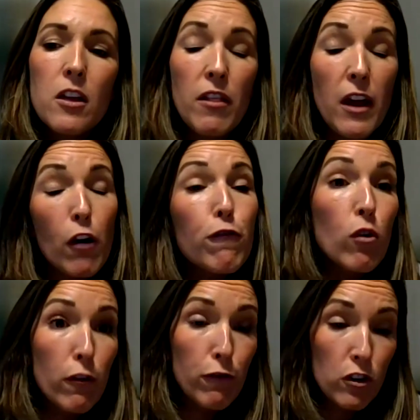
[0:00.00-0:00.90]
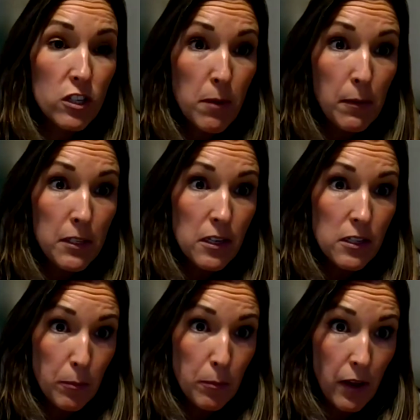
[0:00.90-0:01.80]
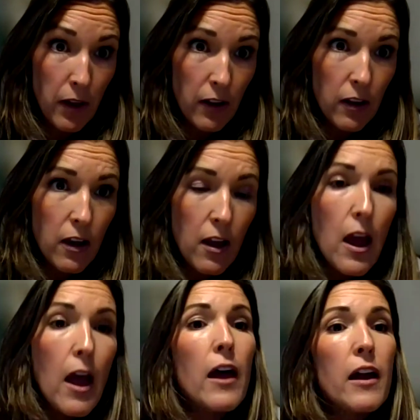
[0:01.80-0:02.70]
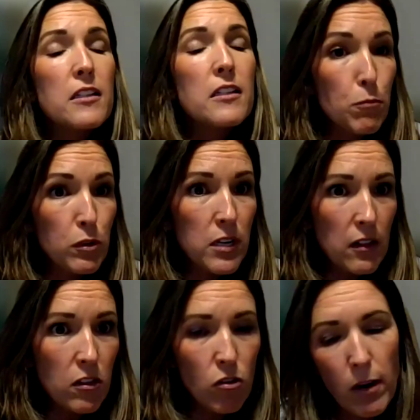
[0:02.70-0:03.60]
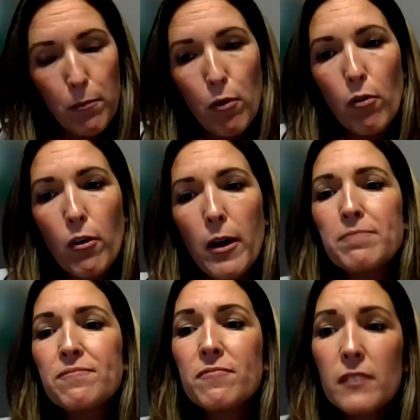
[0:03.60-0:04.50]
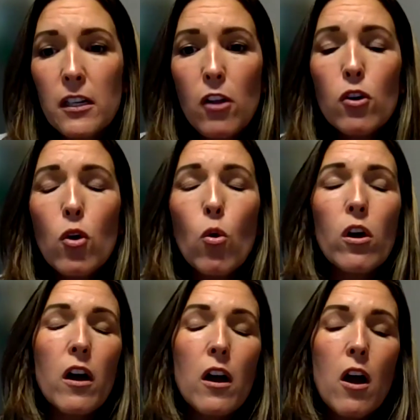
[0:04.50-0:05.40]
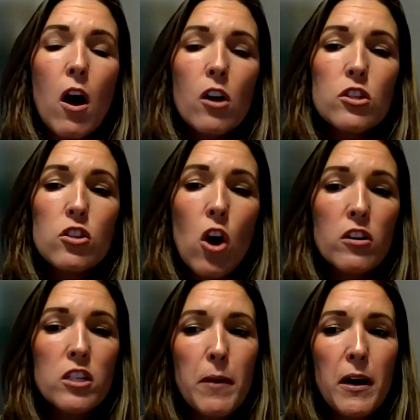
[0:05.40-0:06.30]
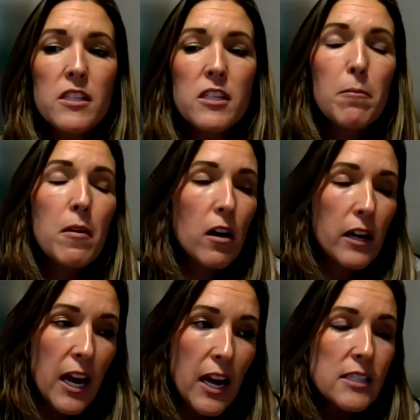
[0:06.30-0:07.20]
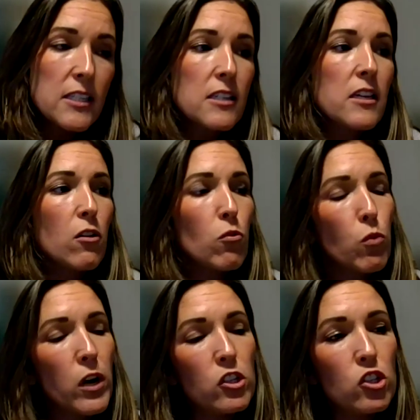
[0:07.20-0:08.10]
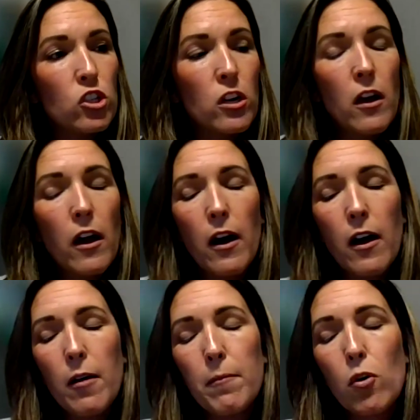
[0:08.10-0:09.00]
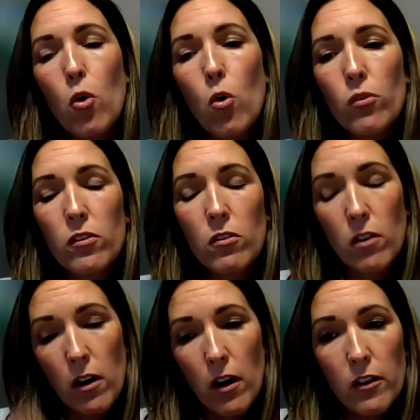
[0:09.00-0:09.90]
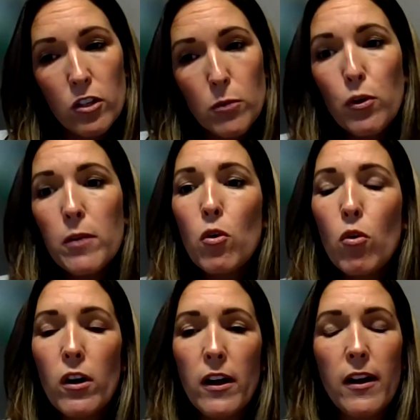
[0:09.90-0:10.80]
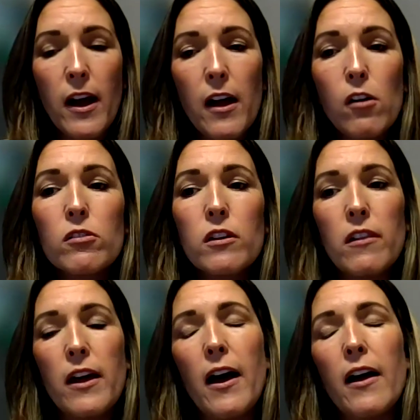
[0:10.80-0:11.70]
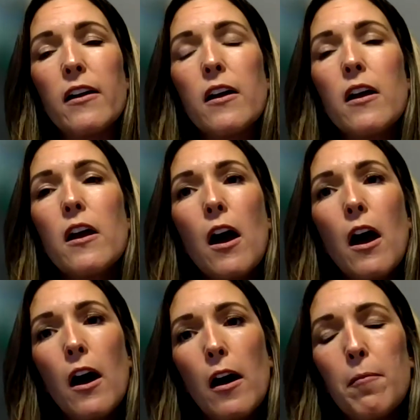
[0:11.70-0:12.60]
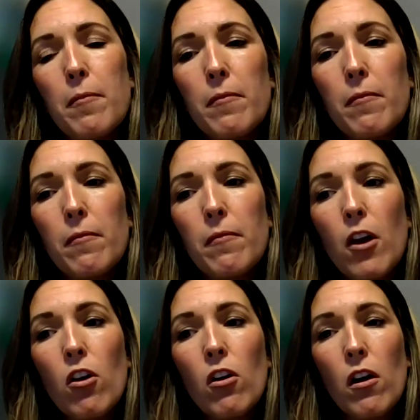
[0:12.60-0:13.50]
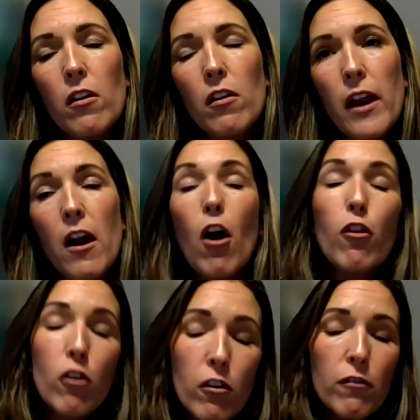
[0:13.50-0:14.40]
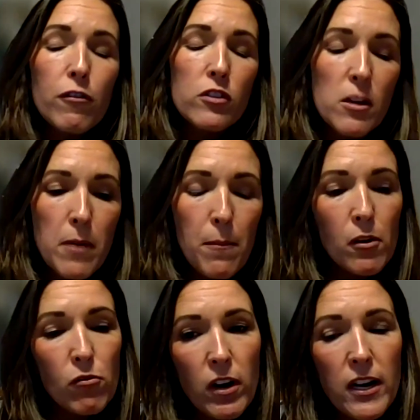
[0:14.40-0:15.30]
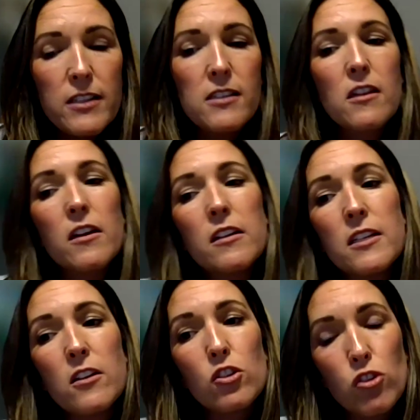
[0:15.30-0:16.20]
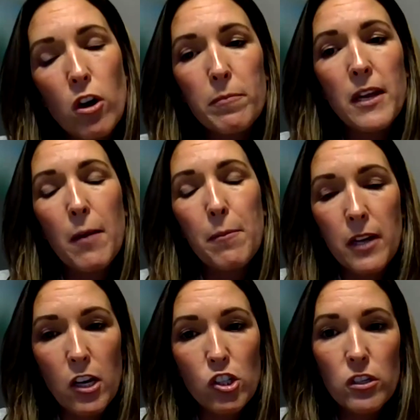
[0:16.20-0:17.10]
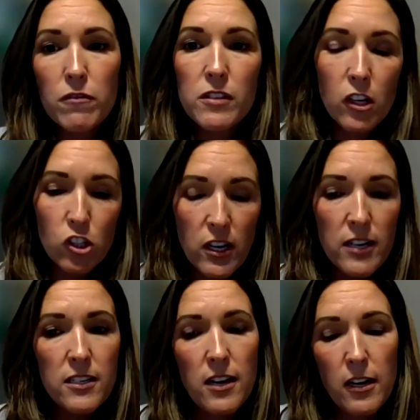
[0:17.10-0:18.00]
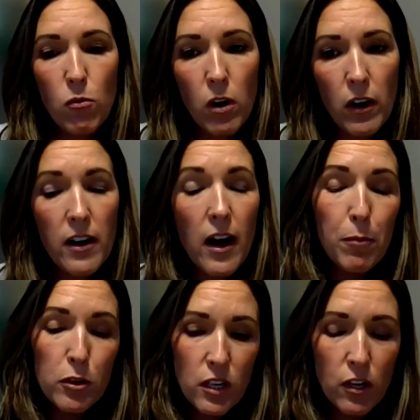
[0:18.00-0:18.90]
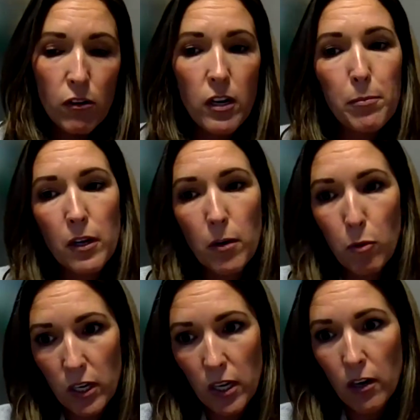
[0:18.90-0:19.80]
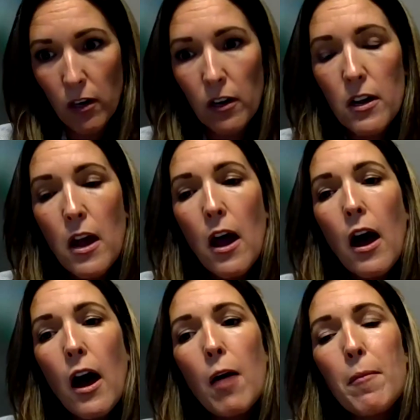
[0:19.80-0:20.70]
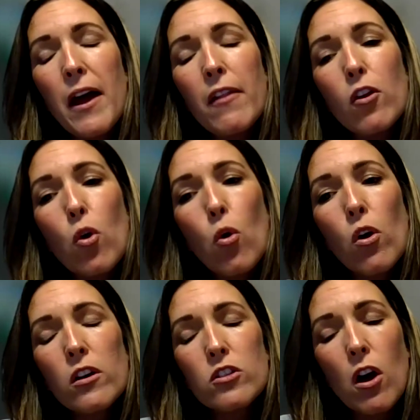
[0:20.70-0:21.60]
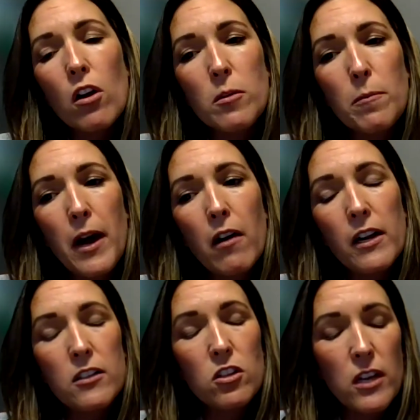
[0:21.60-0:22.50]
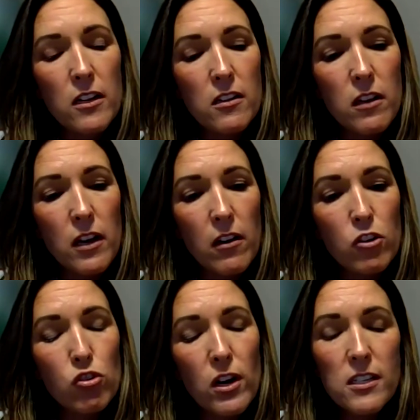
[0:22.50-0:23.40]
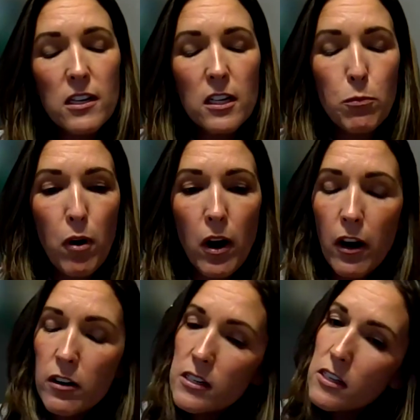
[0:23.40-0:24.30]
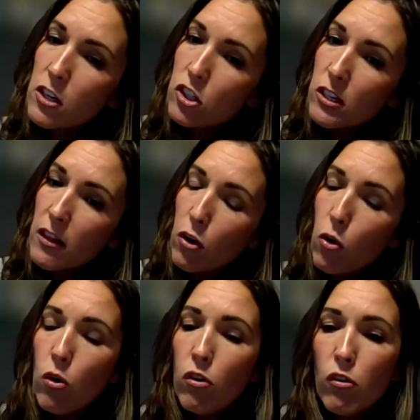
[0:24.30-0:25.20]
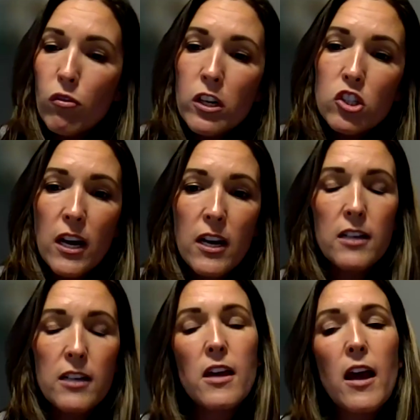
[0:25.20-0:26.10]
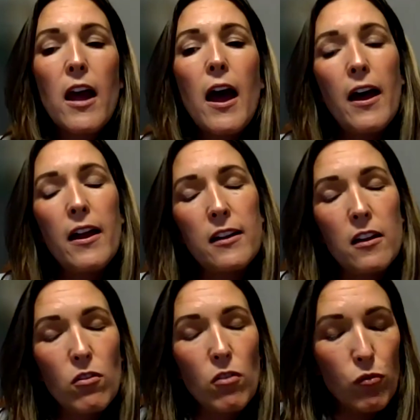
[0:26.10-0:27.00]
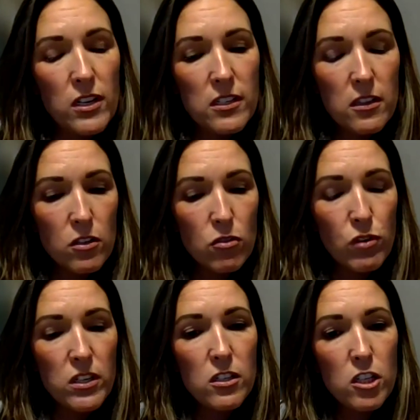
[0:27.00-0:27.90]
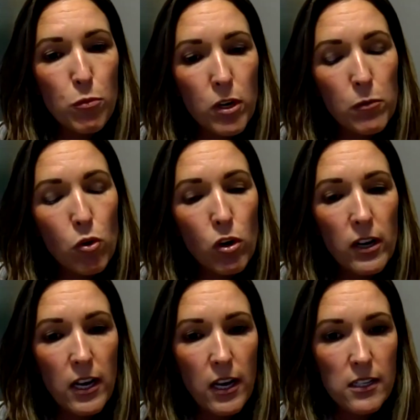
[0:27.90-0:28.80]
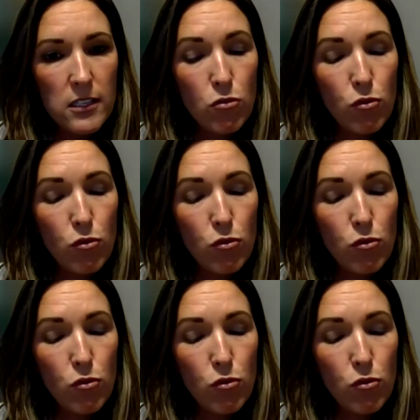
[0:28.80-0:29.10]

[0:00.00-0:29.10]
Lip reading: therefore the First Amendment doesn't apply, and it doesn't protect the grant program. The court talked about some cases in which the Supreme Court had held that that other First Amendment rights didn't trump the application of Section 1981, not particularly applicable here. And the court talked about in addressing its prior decision in the Coral Ridge case and in the recent Supreme Court case